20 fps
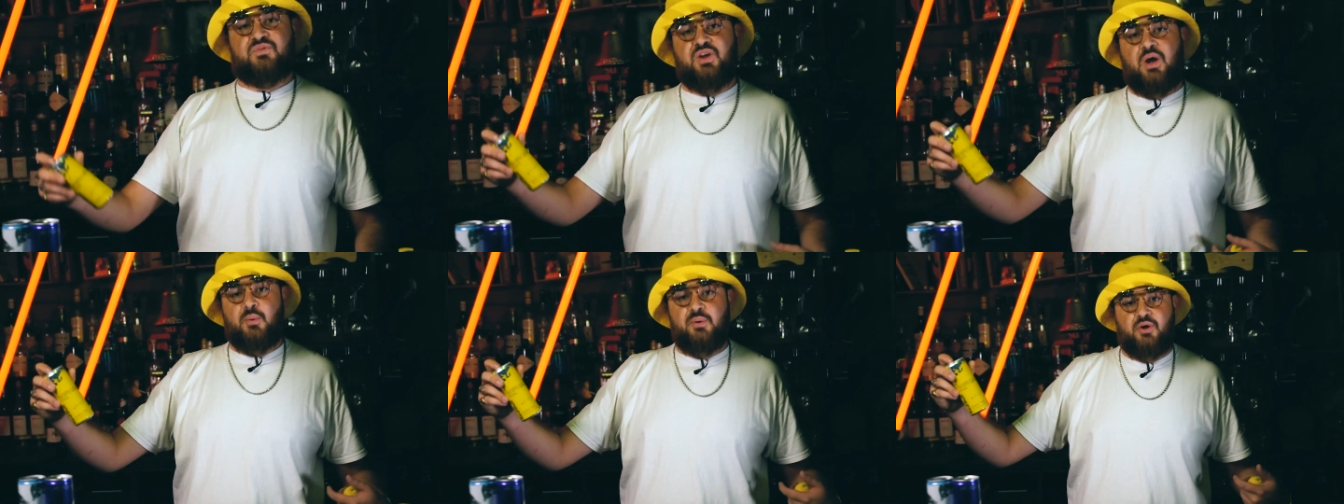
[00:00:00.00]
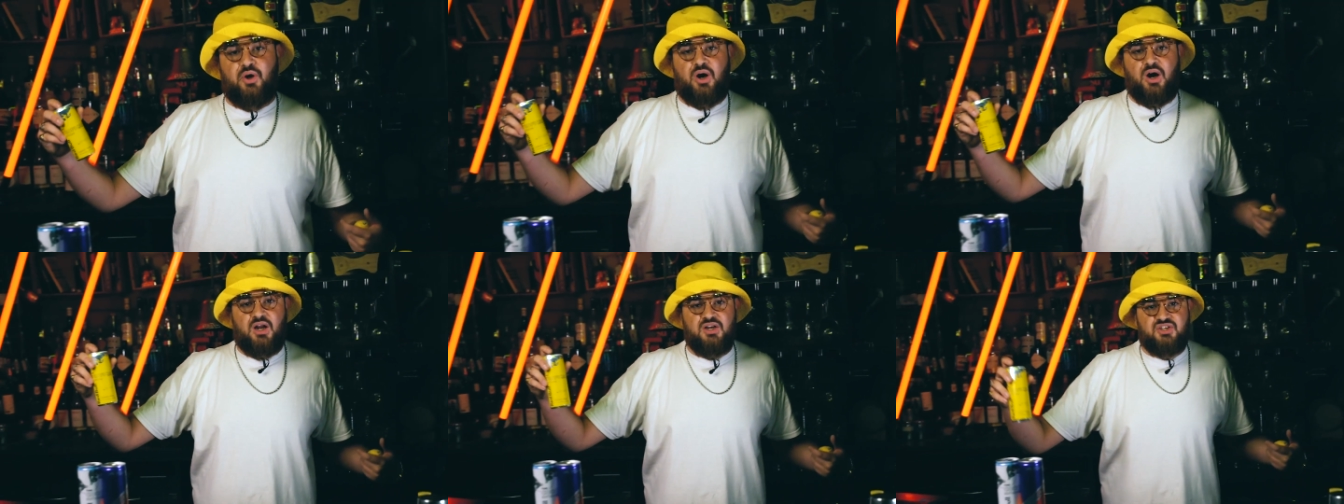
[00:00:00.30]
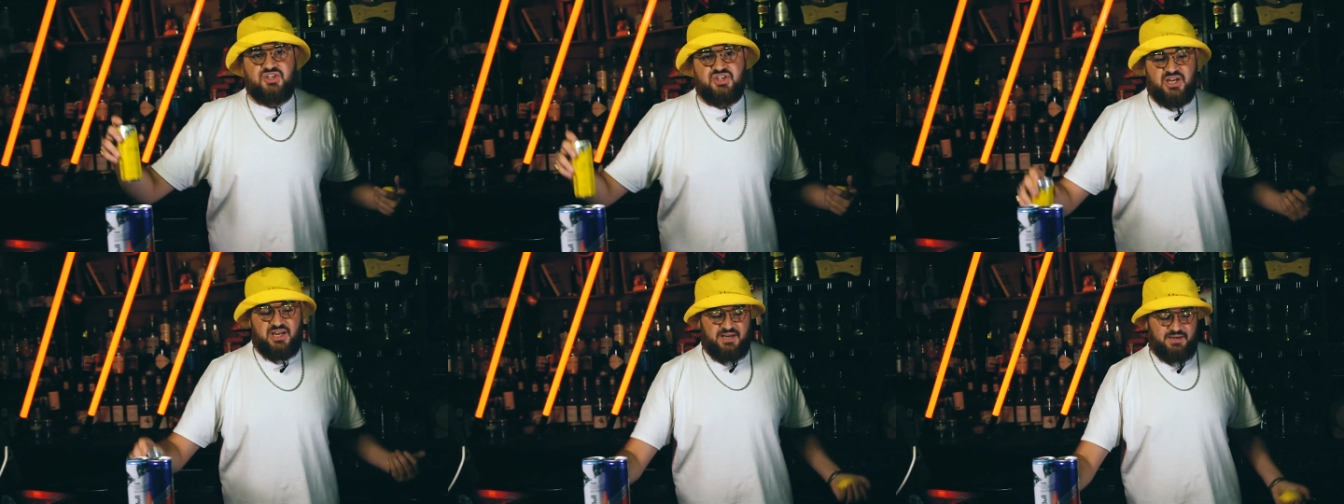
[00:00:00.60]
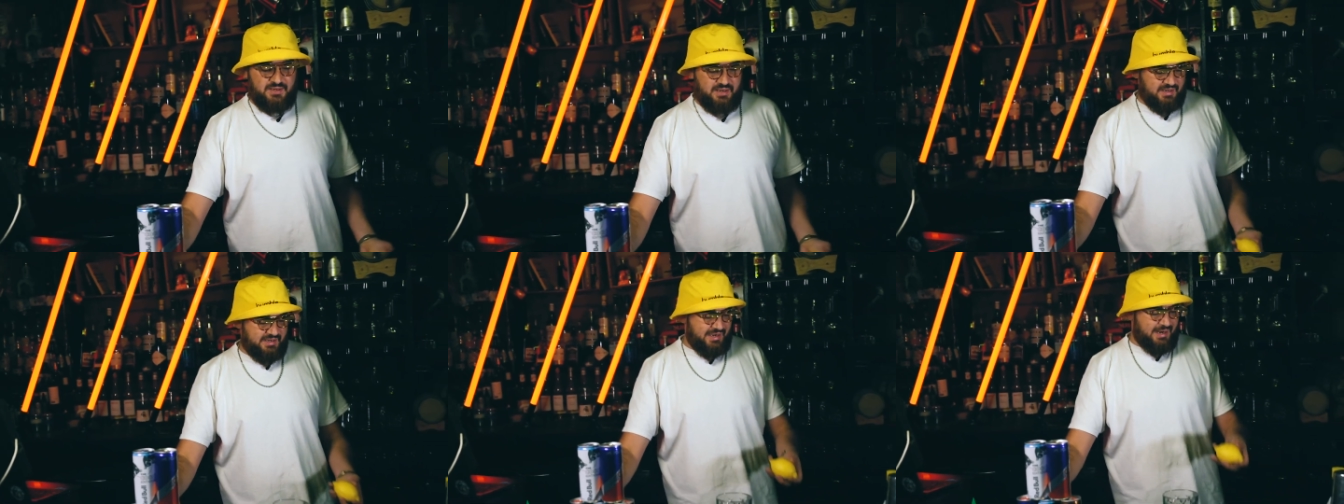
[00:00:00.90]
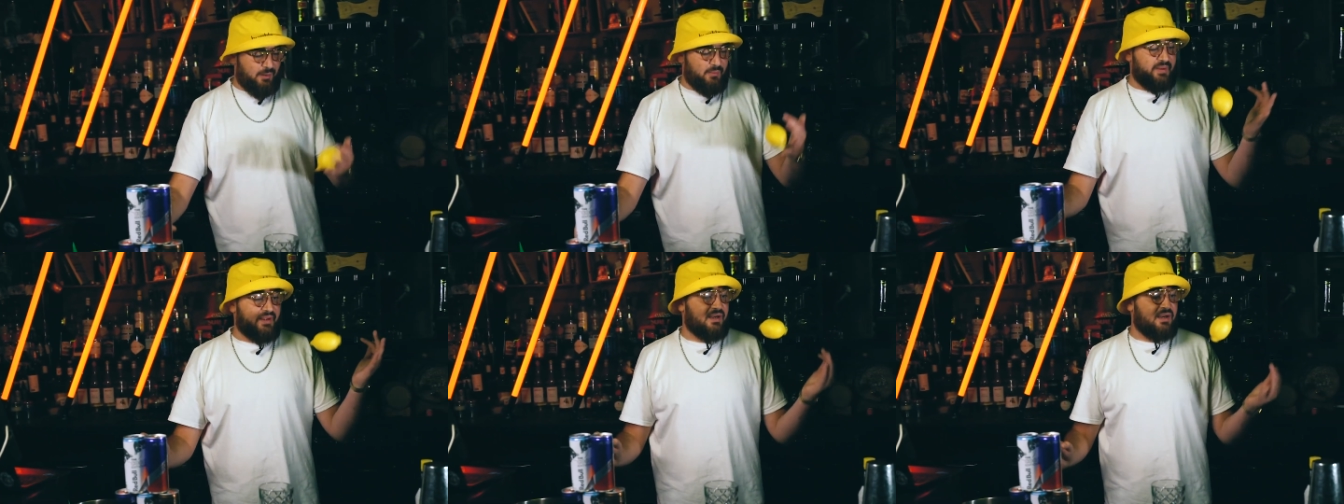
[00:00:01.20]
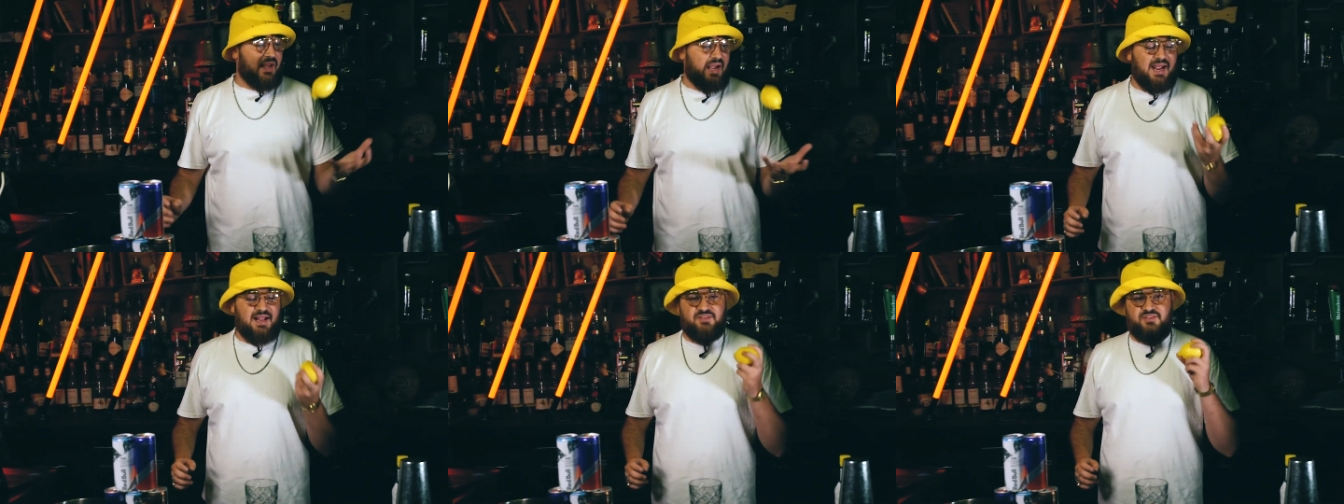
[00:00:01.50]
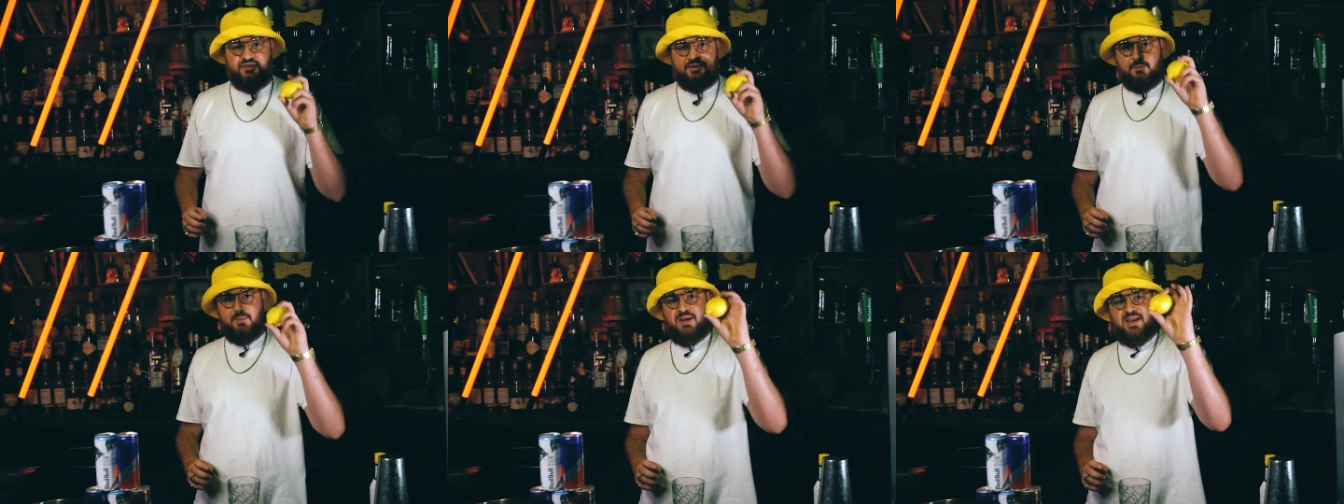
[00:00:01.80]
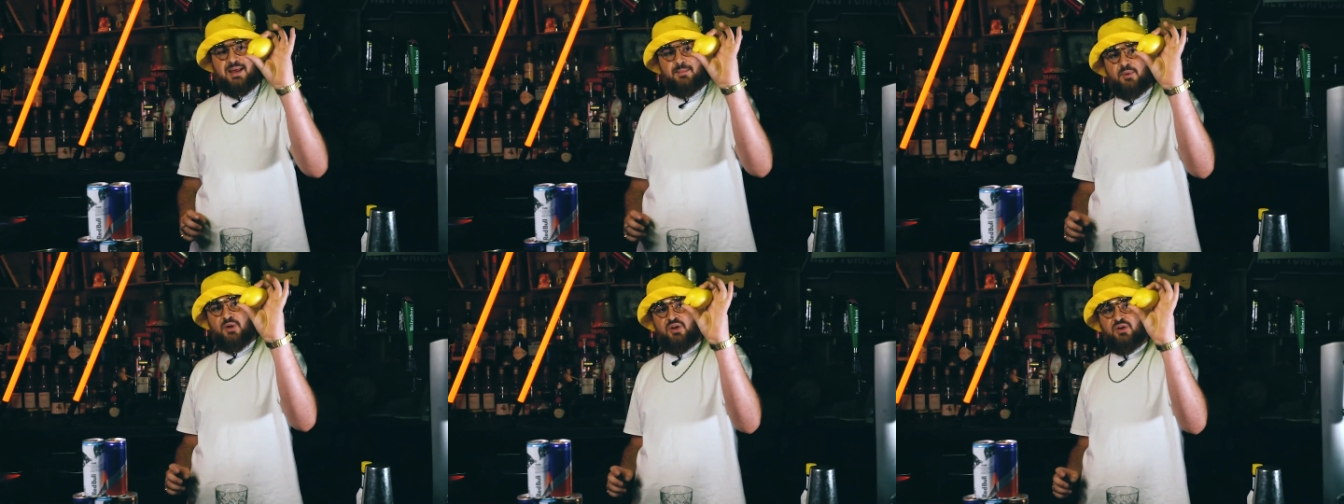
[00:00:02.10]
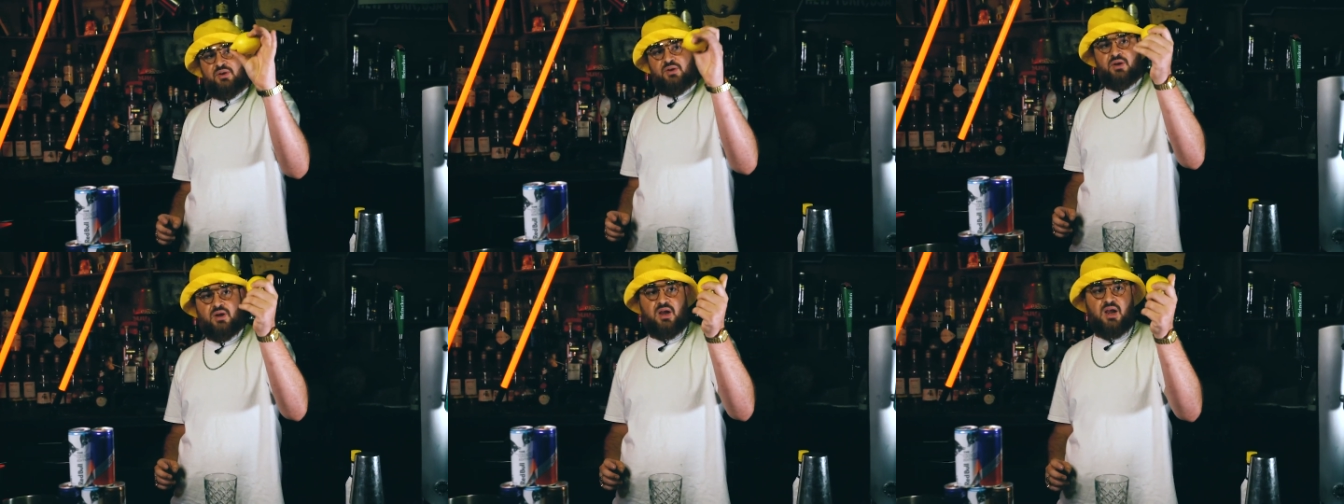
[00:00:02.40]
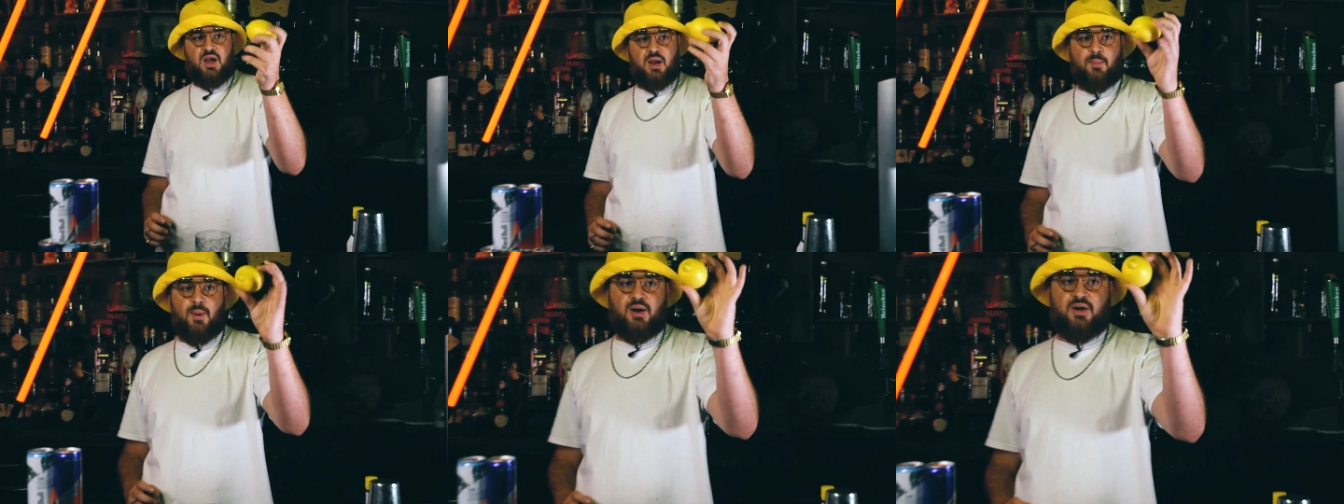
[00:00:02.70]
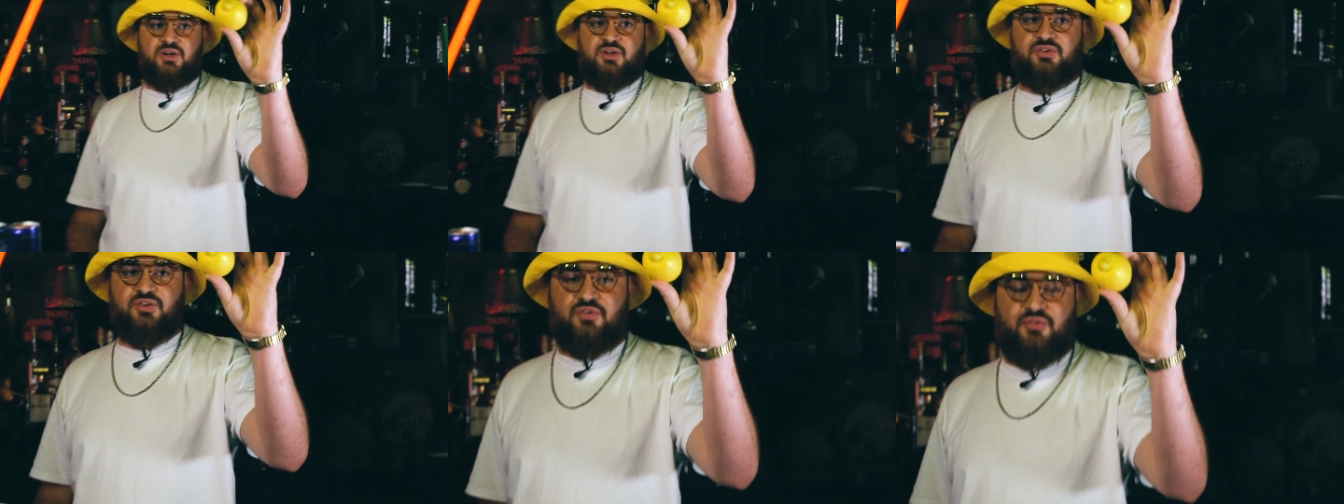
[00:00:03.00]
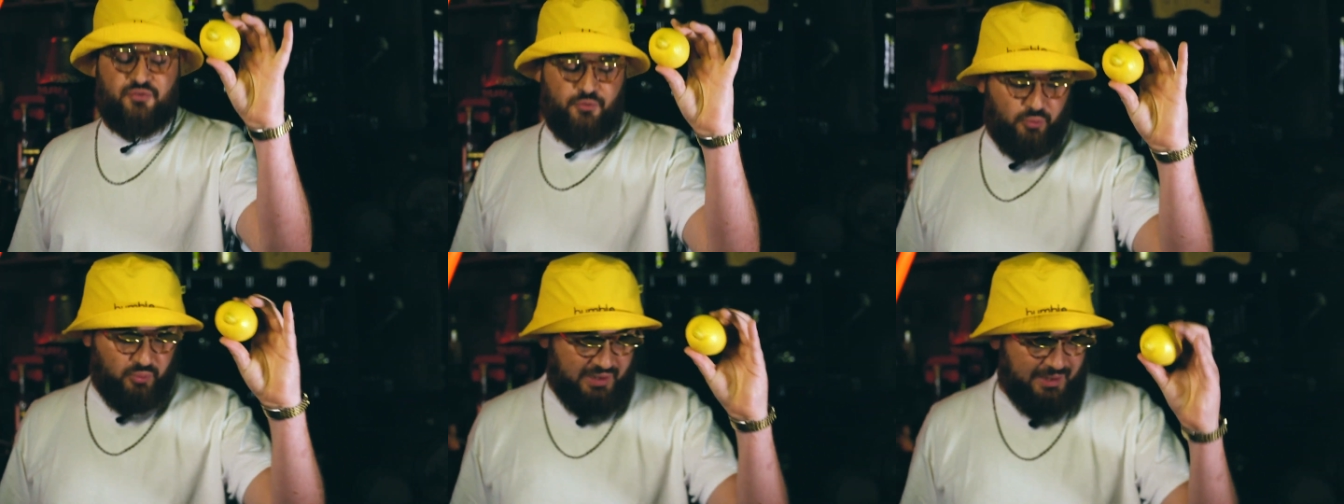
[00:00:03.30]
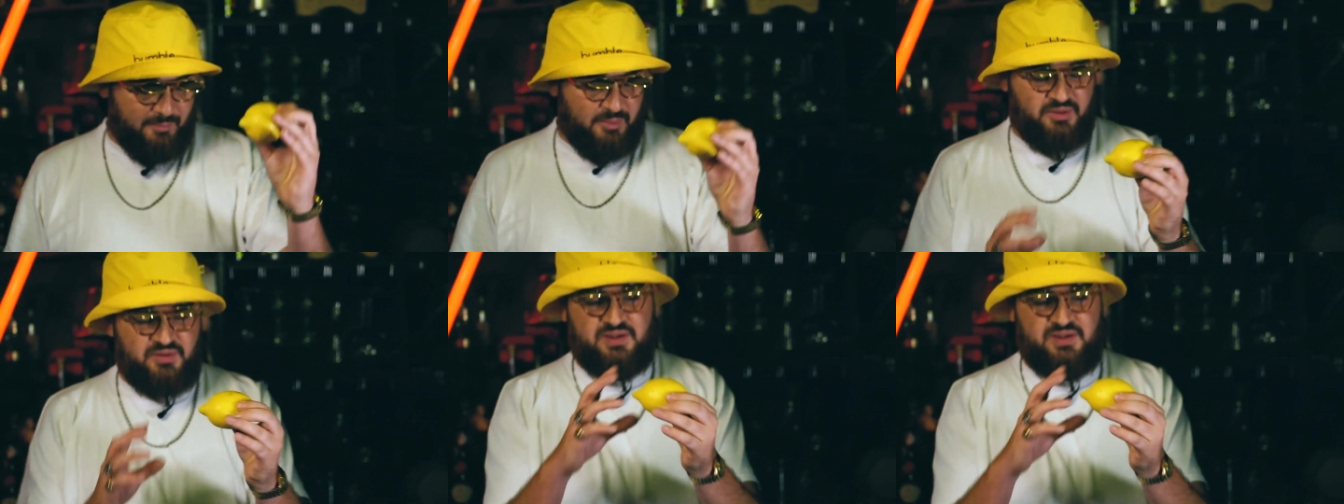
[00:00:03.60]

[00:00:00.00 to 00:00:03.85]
So we've got our gin, and now we're gonna add some lemon. I'm gonna use a full lemon.